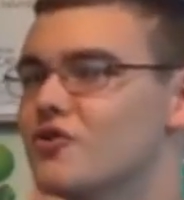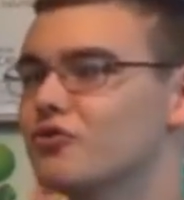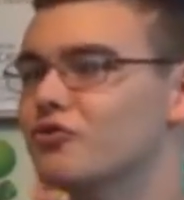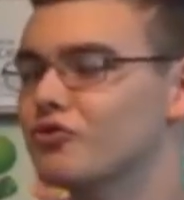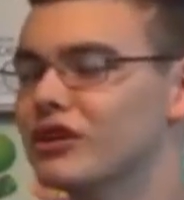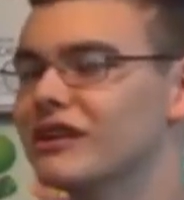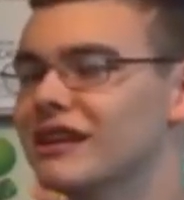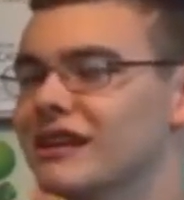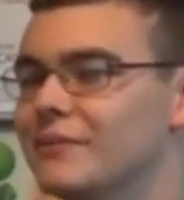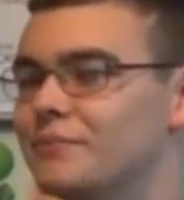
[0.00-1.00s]

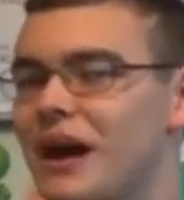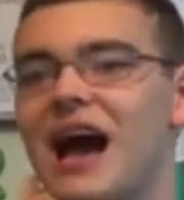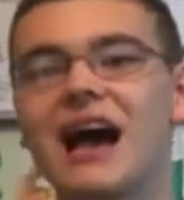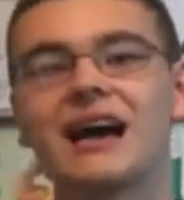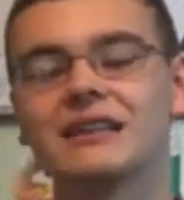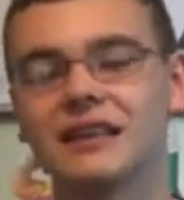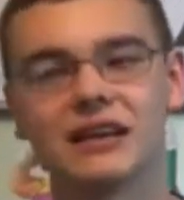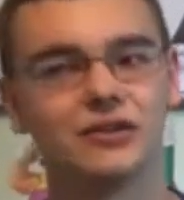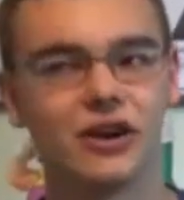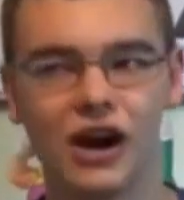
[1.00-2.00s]
really bad
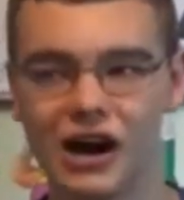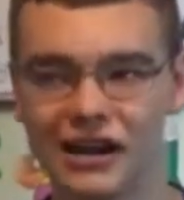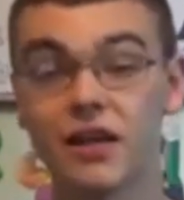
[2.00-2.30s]
later on.